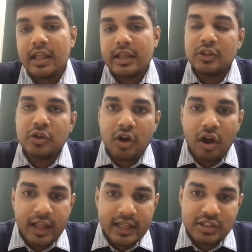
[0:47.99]
Hindu
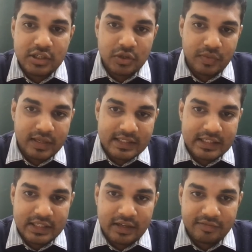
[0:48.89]
College,
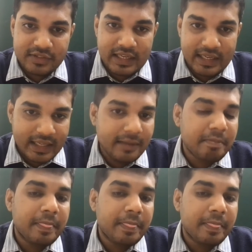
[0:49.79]
University of Delhi.